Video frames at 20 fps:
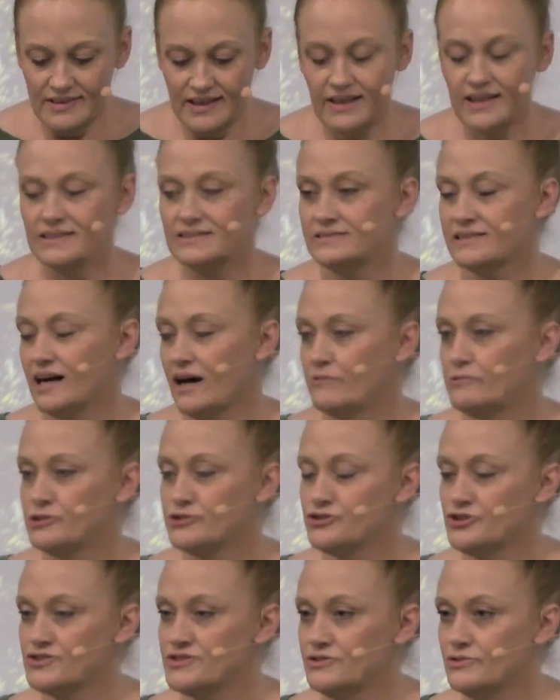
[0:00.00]
I
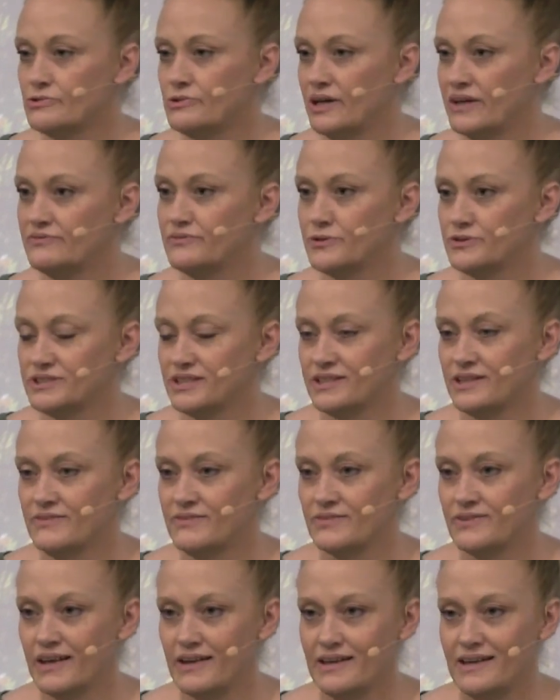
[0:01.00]
was just so grateful to
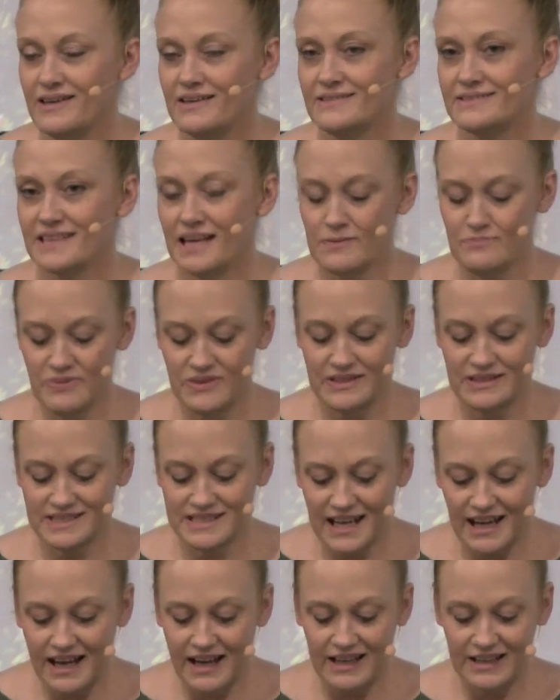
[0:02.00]
have escaped the
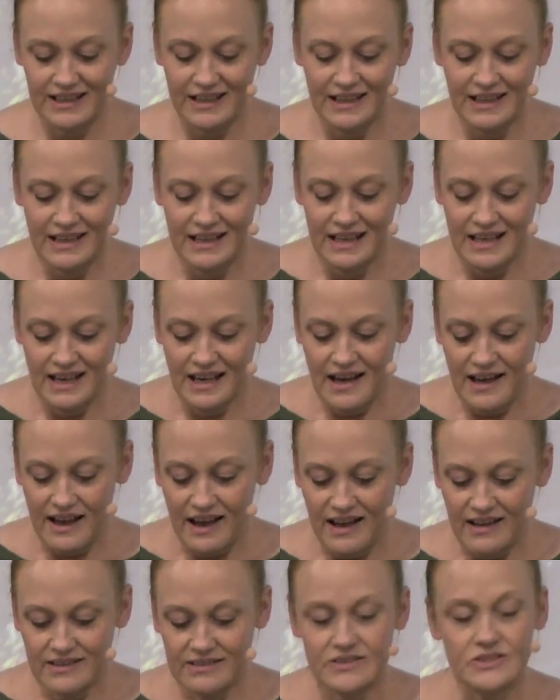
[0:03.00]
attack.
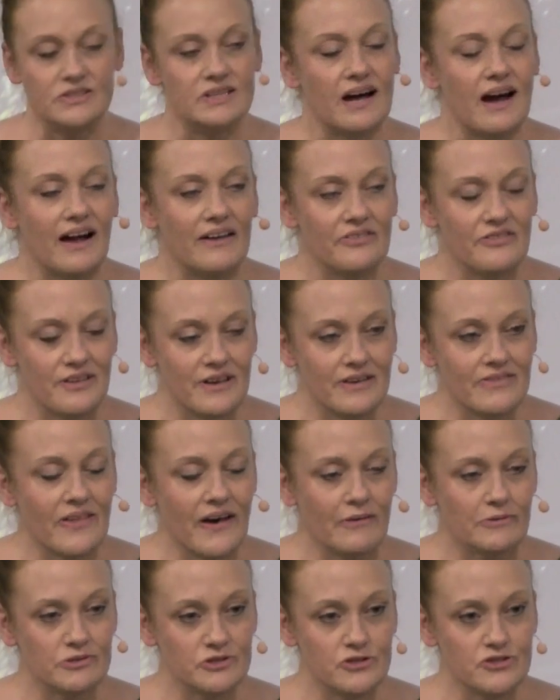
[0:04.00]
And I think
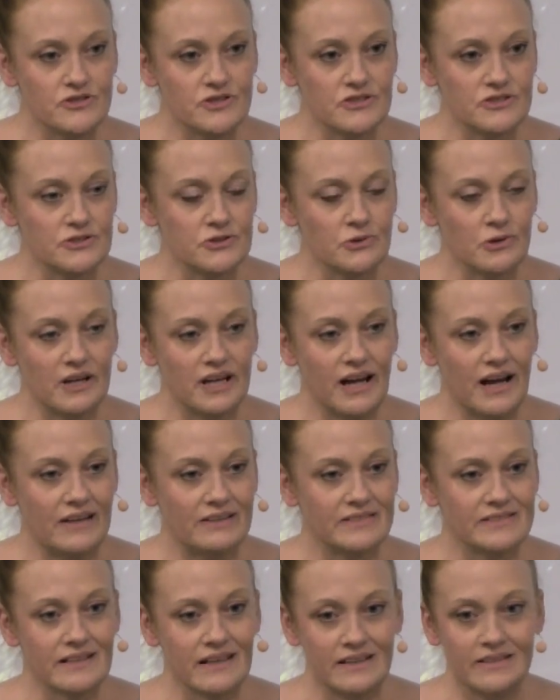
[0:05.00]
that was just the story I
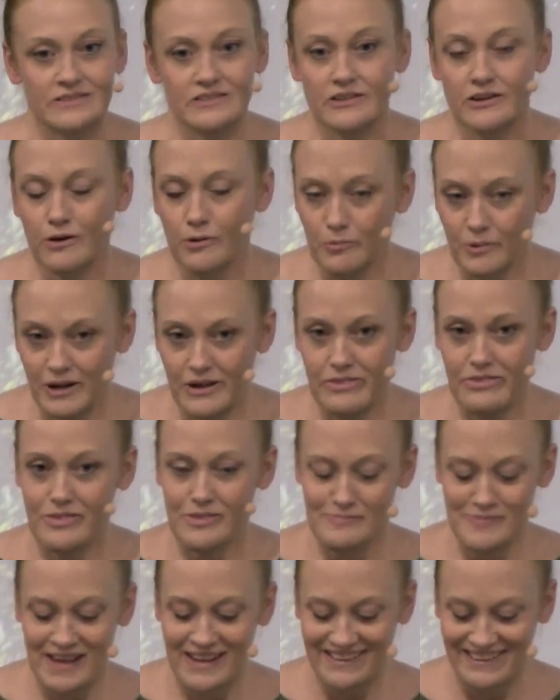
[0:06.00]
decided to go with.